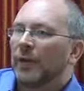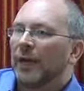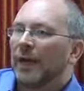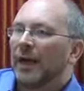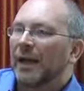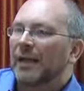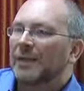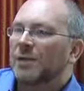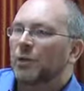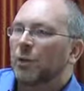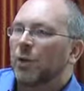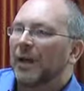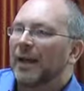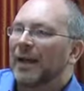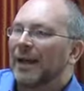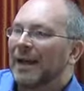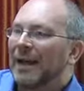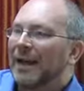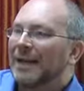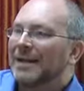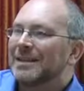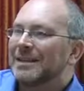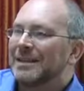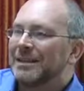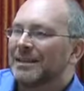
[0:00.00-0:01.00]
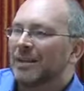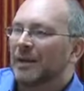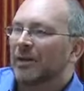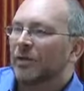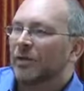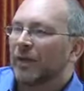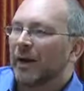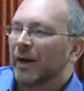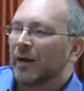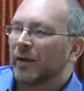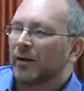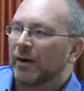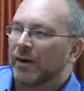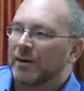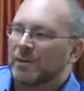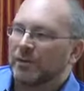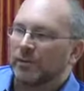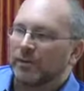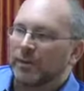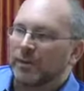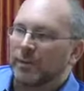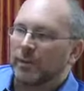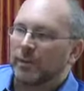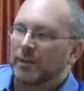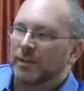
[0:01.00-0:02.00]
it's quite easy to create greater
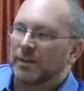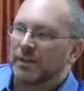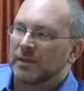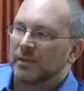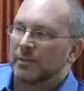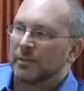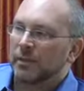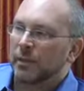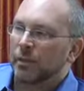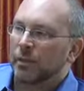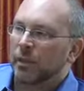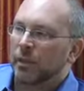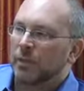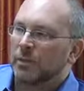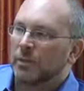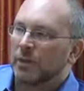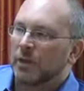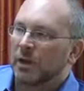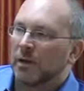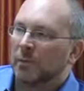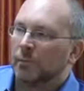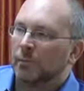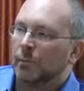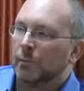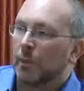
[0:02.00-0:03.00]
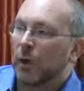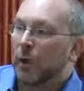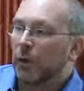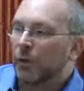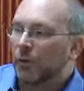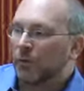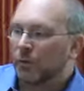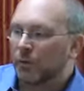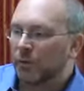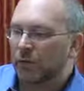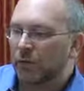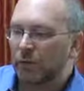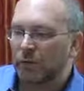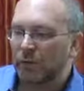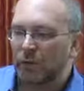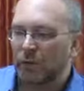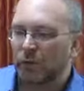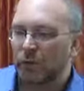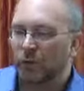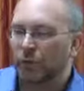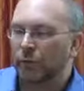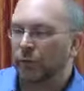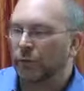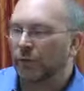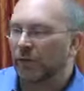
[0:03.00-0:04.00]
visibility for your website, both
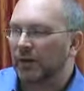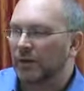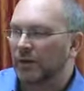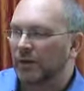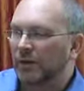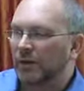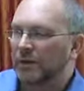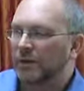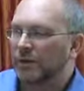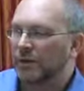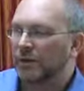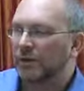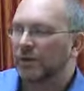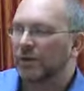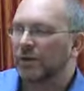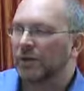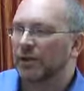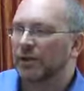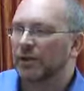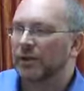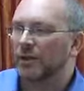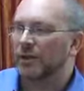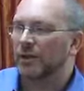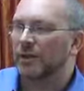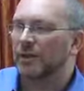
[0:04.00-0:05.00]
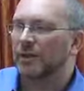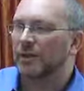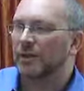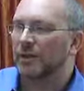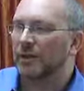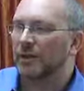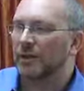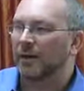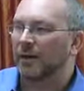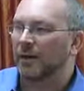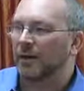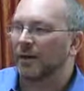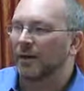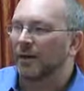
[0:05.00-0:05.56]
through things like search engines and